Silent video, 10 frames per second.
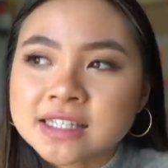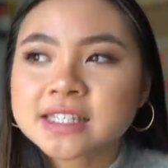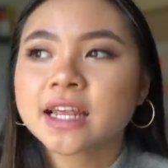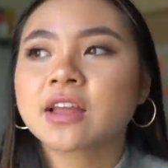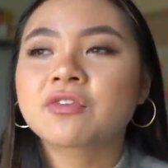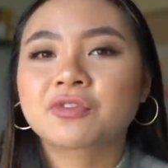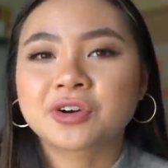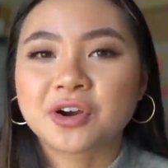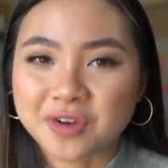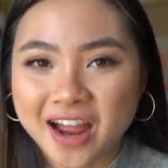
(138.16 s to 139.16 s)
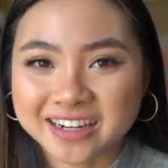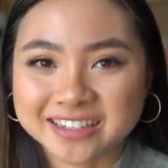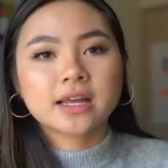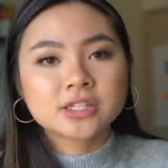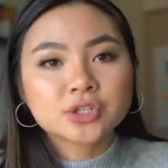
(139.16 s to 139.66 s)
sit in for a ride.
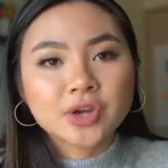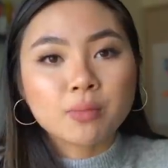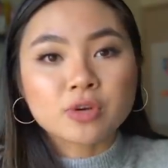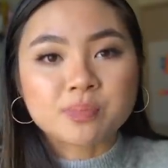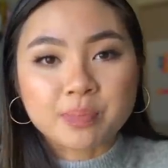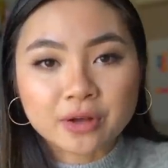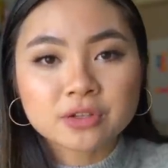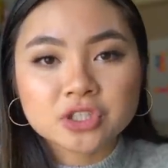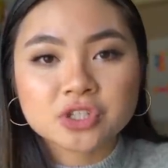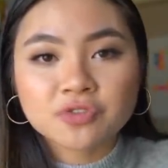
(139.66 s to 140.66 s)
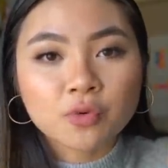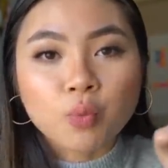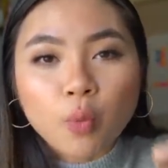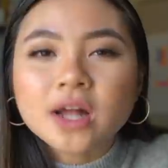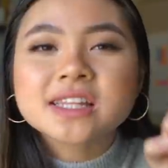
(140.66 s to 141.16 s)
Instagram was built just for
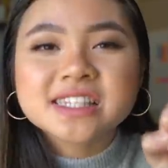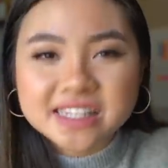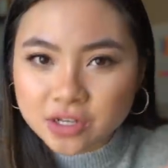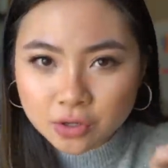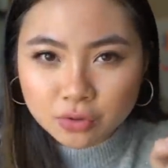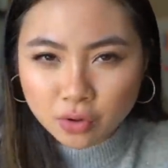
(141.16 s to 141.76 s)
one single